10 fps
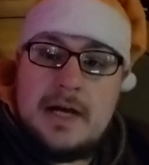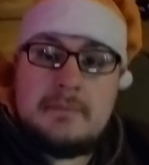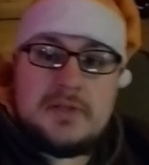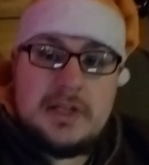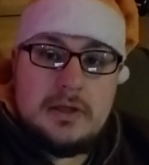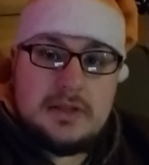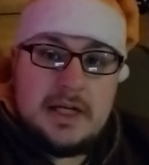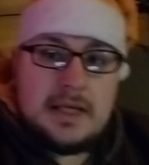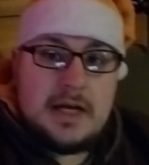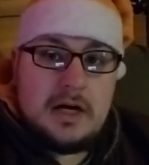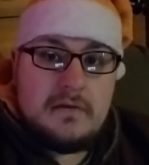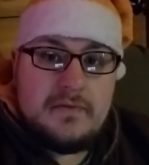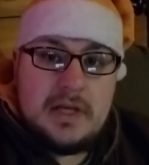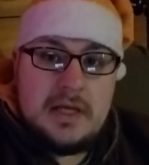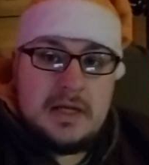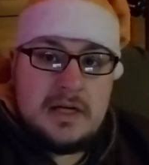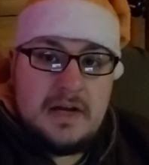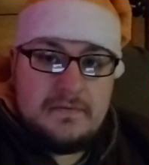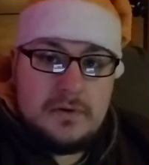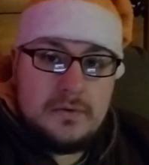I'm still taking care of the
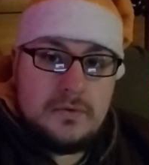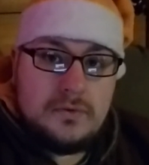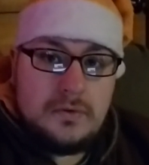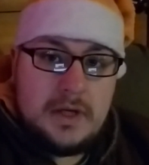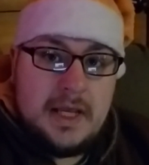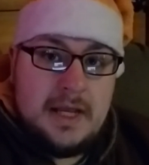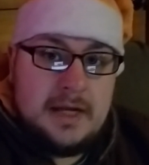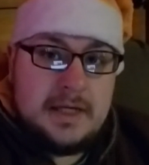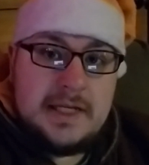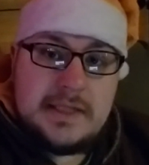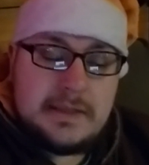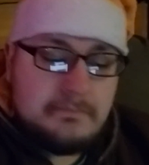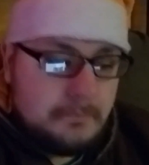nephew and niece.